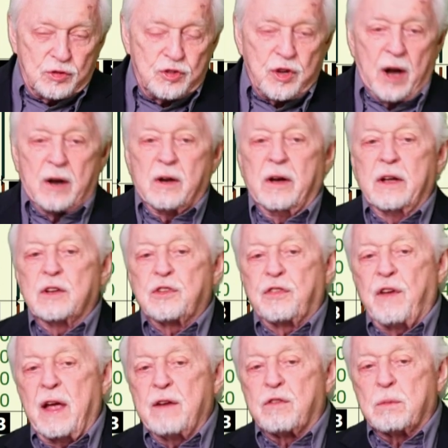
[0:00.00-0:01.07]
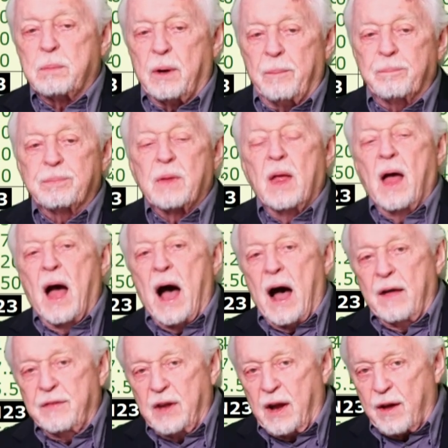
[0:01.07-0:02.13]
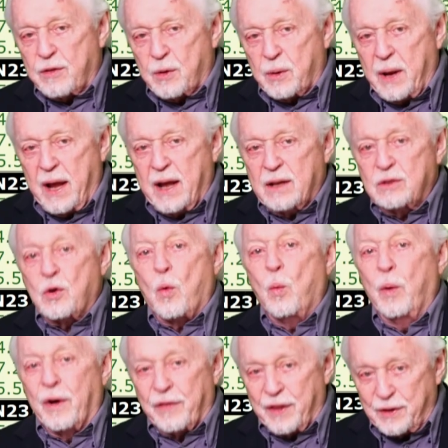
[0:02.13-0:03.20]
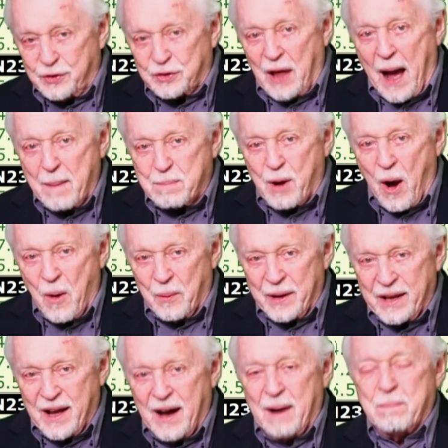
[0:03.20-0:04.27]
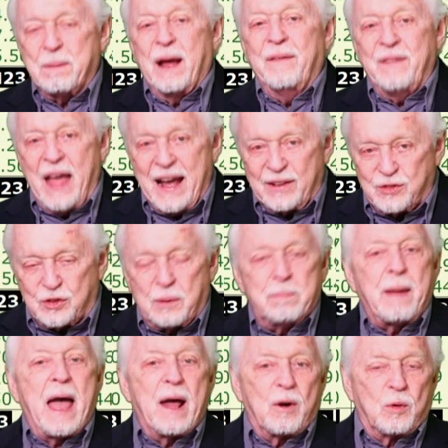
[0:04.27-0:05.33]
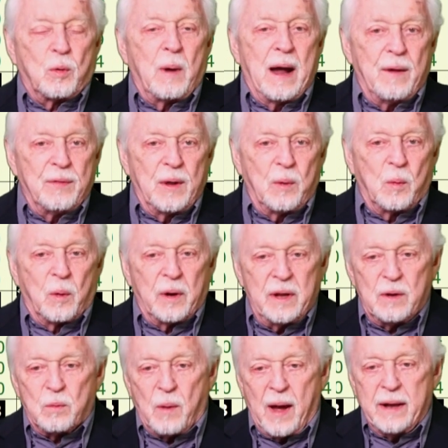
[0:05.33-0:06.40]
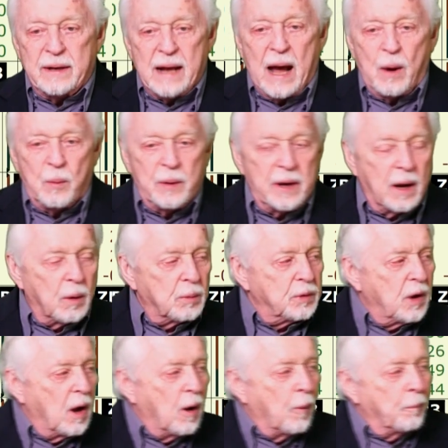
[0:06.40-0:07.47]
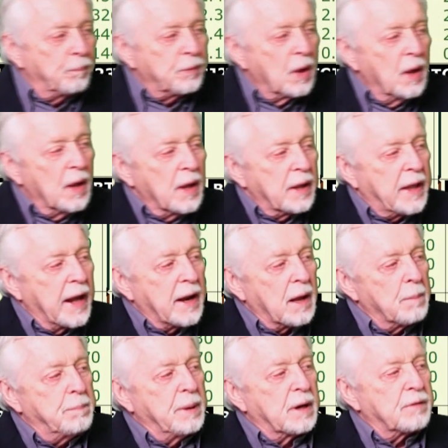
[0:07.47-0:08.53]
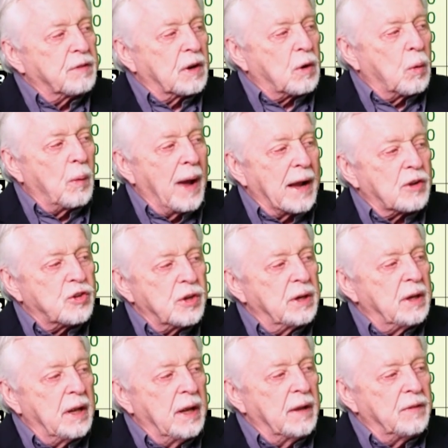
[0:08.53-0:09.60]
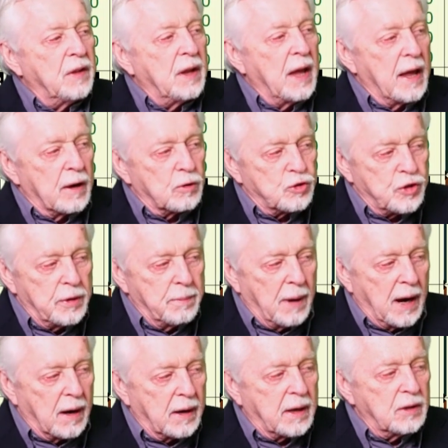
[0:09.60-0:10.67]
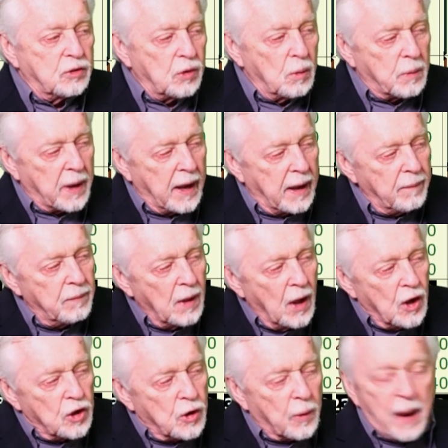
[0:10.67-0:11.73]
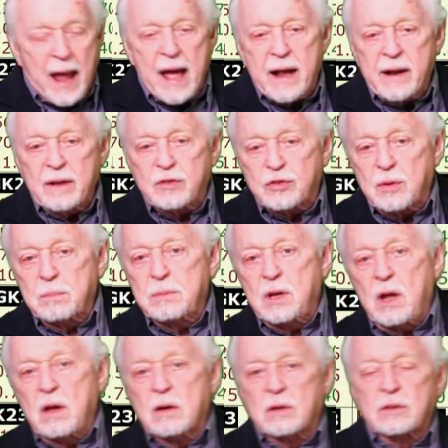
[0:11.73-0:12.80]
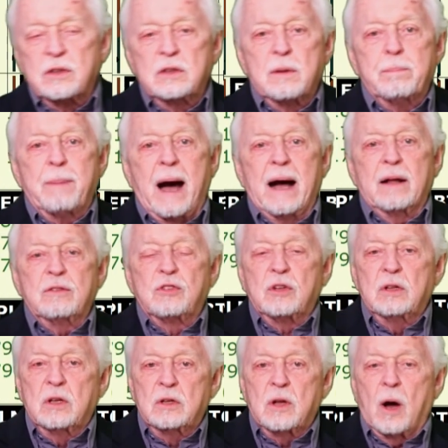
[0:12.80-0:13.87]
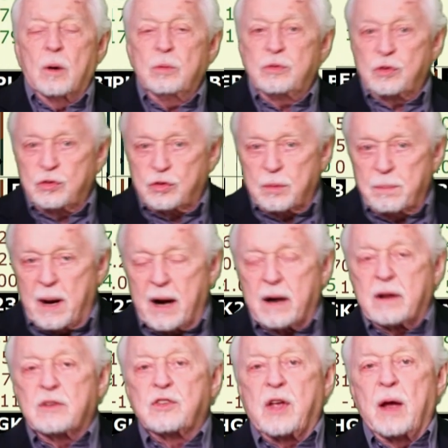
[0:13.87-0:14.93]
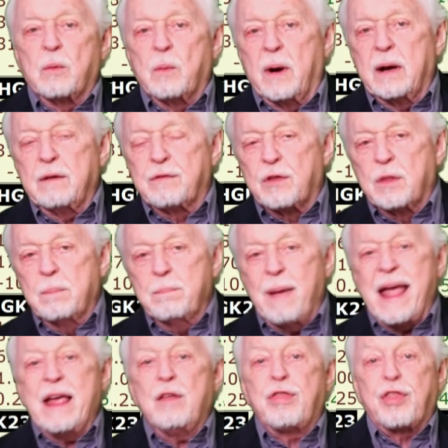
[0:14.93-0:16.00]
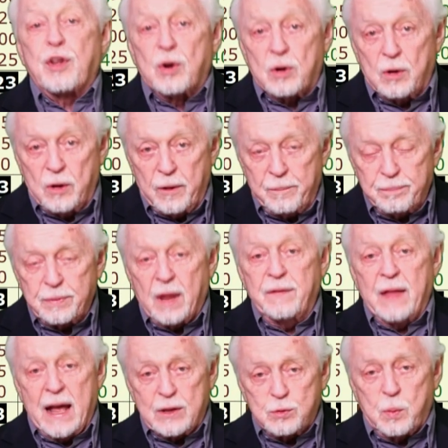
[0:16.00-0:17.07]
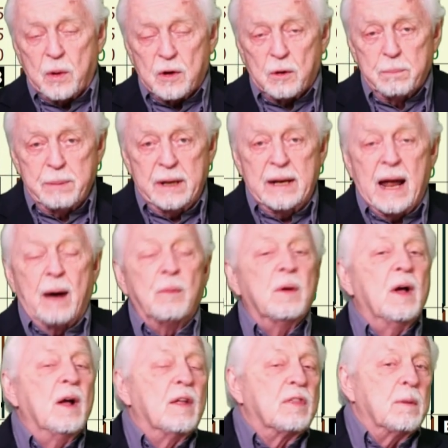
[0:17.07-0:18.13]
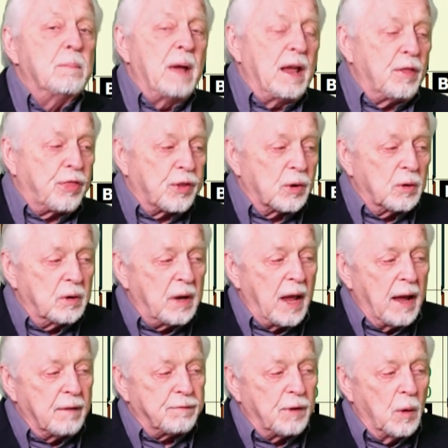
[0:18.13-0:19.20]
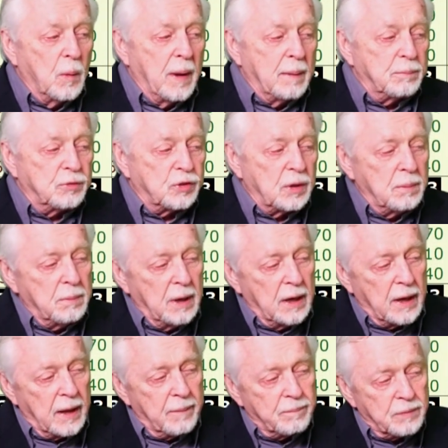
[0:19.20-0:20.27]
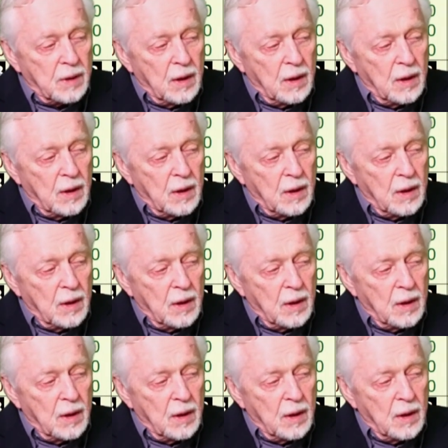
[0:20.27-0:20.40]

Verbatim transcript: Generally, it's favorable. On the other hand, will they stop going up? And that's the battleground that we're in right now. We don't know. Getting a bit of a correction in the energy markets, okay. You're adding some yield in the bonds and the notes as the markets get ready for the May 3rd, and that's what it'll be now, the May 3rd FOMC meeting.